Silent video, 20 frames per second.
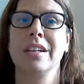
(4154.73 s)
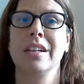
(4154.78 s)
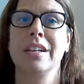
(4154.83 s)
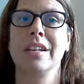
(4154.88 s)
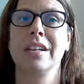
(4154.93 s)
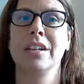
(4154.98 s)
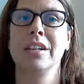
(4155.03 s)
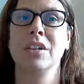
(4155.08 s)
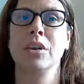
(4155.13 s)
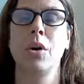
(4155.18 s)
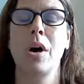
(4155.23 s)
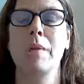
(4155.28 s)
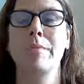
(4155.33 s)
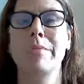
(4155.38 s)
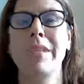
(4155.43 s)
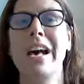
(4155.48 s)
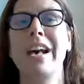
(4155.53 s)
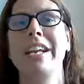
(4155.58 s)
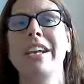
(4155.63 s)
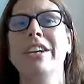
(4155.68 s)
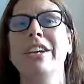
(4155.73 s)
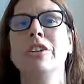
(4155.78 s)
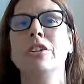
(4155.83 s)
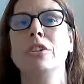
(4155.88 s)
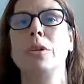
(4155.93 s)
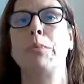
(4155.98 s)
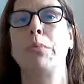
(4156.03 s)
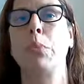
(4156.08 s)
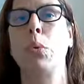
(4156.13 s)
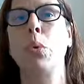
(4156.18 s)
You know, I'm not here
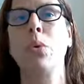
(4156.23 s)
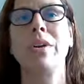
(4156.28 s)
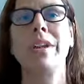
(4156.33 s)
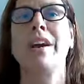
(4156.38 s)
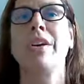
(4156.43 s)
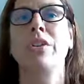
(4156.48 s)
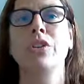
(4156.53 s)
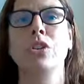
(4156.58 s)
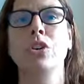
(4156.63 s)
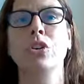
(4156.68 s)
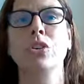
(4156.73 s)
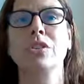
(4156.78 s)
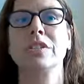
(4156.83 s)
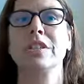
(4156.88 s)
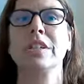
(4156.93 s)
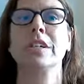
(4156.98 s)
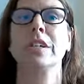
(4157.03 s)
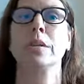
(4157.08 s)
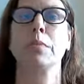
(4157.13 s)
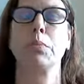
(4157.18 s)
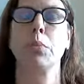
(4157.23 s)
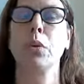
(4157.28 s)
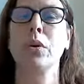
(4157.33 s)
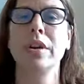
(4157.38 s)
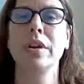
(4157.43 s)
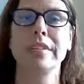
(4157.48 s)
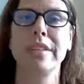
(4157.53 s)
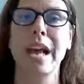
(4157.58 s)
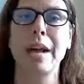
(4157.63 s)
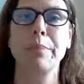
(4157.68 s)
to point out your sin or point
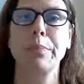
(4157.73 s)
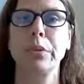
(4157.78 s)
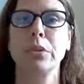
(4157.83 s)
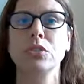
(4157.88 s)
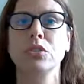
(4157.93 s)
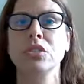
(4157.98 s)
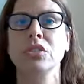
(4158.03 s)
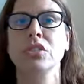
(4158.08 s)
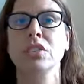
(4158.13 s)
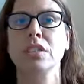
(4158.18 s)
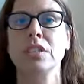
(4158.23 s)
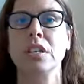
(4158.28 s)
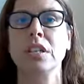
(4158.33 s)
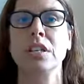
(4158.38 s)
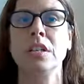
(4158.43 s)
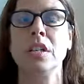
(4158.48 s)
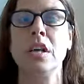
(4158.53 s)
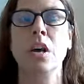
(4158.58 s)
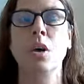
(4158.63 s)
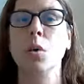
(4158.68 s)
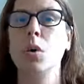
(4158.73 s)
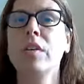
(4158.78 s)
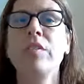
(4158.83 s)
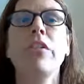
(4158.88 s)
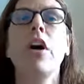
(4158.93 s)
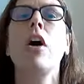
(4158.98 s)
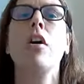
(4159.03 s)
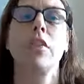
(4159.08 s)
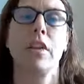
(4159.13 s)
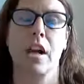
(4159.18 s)
at that person's sin. We've
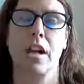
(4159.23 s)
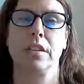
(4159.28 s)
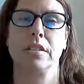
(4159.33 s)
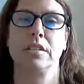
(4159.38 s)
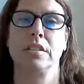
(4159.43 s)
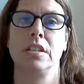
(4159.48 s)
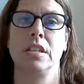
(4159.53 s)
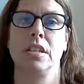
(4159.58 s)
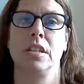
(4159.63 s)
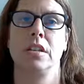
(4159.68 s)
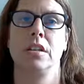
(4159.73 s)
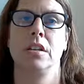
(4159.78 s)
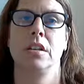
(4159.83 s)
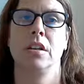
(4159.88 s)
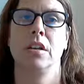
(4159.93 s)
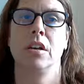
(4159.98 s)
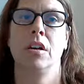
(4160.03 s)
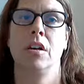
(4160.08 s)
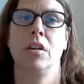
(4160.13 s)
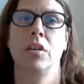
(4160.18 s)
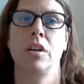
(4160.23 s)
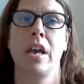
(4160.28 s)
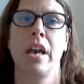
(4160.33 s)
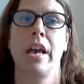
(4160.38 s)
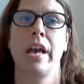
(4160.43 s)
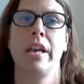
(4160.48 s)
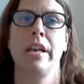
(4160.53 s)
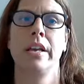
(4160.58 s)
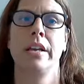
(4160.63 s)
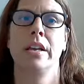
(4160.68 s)
all got sin,
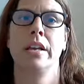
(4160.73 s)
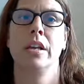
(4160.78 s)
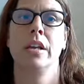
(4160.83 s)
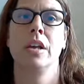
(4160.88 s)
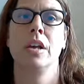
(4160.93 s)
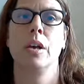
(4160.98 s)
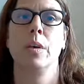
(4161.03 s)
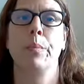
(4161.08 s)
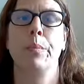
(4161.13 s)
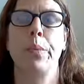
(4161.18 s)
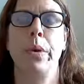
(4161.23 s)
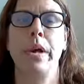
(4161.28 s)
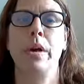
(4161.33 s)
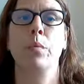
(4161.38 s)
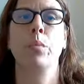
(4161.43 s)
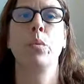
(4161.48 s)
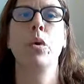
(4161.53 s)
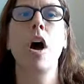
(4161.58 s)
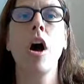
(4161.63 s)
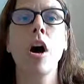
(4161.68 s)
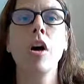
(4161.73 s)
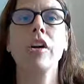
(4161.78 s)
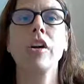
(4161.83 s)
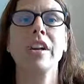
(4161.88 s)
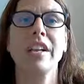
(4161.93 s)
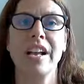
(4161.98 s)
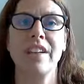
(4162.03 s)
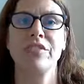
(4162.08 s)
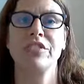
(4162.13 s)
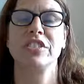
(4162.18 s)
okay? But we're all
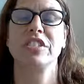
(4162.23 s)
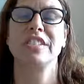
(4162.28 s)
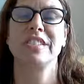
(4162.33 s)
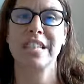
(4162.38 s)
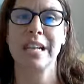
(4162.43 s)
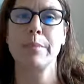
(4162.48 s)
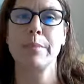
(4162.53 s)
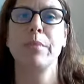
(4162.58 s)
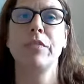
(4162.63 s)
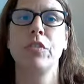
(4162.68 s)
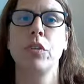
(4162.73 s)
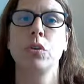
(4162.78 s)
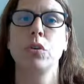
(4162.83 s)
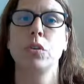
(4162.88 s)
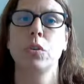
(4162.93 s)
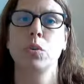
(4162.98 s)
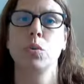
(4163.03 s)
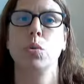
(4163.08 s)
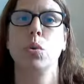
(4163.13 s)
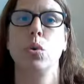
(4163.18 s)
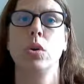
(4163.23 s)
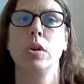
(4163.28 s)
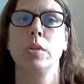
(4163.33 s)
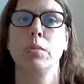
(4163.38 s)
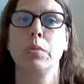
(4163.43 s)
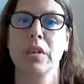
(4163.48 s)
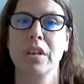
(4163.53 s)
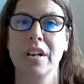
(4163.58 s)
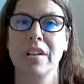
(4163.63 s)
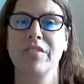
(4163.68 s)
going to have to stand before the Lord and
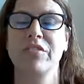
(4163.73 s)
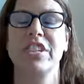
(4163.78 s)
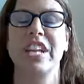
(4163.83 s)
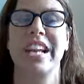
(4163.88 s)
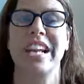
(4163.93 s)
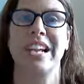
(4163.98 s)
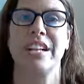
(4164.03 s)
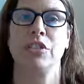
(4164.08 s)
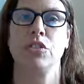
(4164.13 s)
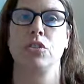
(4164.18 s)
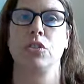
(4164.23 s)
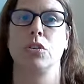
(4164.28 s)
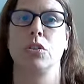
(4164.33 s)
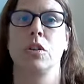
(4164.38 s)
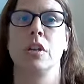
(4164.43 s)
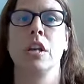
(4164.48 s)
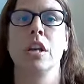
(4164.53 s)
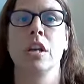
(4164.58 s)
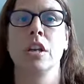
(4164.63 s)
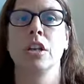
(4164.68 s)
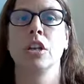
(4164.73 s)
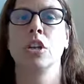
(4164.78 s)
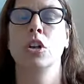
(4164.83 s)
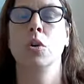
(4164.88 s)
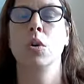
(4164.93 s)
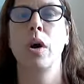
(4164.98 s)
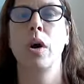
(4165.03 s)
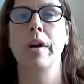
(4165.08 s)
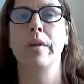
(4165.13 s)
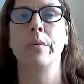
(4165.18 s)
we're going to have to answer. You
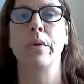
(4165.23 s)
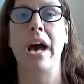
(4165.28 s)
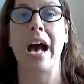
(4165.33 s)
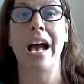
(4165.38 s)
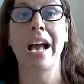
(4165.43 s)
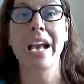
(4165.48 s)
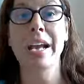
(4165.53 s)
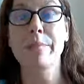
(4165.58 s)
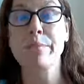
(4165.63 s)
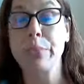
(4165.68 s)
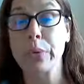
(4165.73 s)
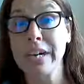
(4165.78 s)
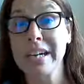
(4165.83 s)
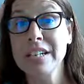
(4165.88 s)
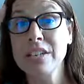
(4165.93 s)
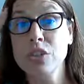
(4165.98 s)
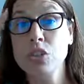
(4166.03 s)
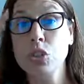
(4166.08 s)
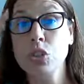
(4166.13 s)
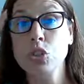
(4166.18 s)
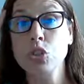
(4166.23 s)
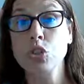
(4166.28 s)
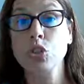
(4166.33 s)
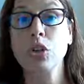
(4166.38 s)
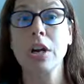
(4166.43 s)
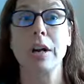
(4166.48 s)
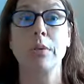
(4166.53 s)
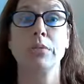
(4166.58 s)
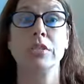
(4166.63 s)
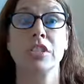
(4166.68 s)
know, I had brain surgery.
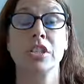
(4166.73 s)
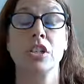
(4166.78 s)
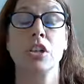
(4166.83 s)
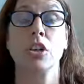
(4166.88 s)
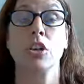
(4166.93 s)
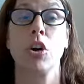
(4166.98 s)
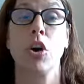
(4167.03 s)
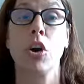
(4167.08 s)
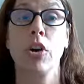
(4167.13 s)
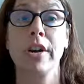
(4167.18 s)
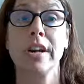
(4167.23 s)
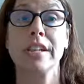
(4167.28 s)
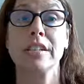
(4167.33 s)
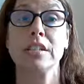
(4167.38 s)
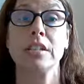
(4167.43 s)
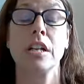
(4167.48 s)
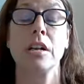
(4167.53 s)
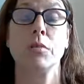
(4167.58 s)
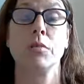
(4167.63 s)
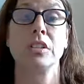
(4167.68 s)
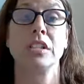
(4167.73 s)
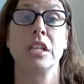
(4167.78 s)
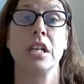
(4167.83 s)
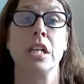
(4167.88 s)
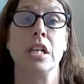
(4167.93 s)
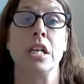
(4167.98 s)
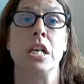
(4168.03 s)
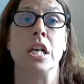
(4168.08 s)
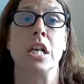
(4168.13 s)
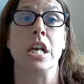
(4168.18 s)
I was in a car accident. I was
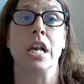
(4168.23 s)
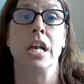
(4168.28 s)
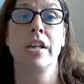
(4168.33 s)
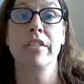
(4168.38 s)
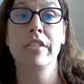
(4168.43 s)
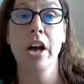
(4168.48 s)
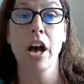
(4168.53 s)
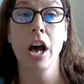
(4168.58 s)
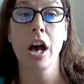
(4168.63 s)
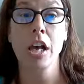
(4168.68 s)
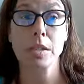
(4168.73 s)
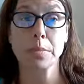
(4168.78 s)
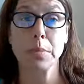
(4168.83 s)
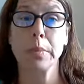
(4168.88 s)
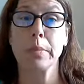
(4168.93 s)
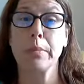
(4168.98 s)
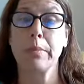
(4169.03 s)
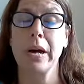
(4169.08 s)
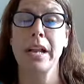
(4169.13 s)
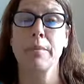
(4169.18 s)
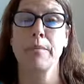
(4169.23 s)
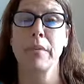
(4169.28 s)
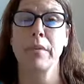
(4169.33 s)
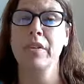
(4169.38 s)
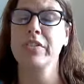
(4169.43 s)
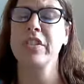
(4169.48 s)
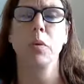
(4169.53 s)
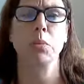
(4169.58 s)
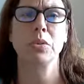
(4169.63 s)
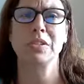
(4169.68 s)
in the hospital about a
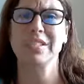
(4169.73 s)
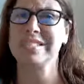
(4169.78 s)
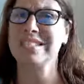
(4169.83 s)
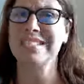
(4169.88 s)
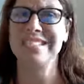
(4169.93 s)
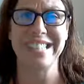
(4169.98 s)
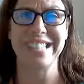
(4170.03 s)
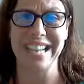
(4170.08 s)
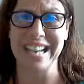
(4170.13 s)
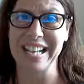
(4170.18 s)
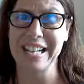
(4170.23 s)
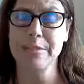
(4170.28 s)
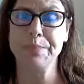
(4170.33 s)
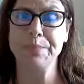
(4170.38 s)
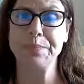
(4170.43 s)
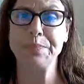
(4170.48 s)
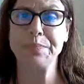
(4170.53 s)
month. I wasn't dead.